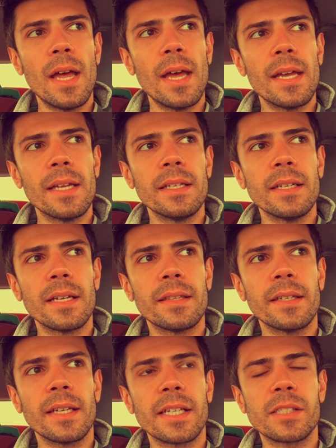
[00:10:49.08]
And I
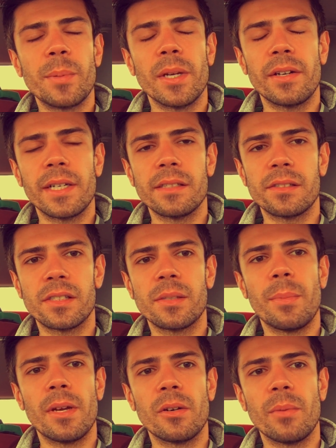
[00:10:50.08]
think experience is
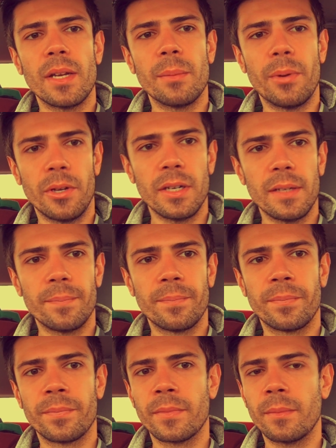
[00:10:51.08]
a better way to put it
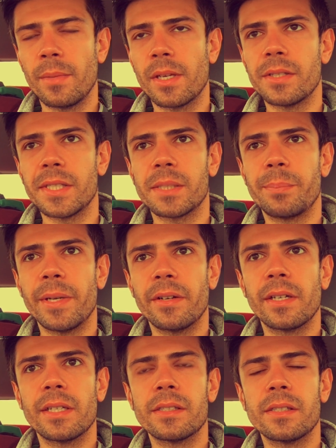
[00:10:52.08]
because
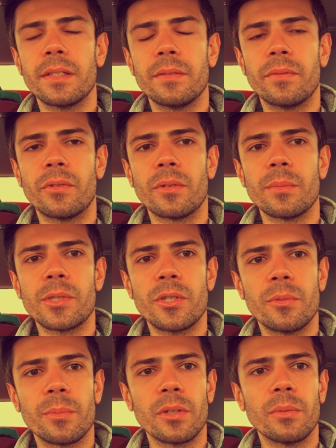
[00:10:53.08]
experience informs
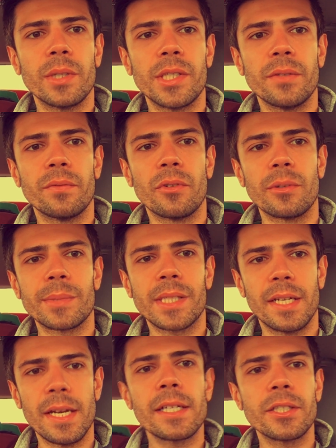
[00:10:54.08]
humor, which informs
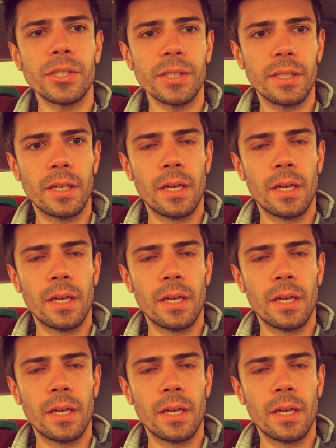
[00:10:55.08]
connection.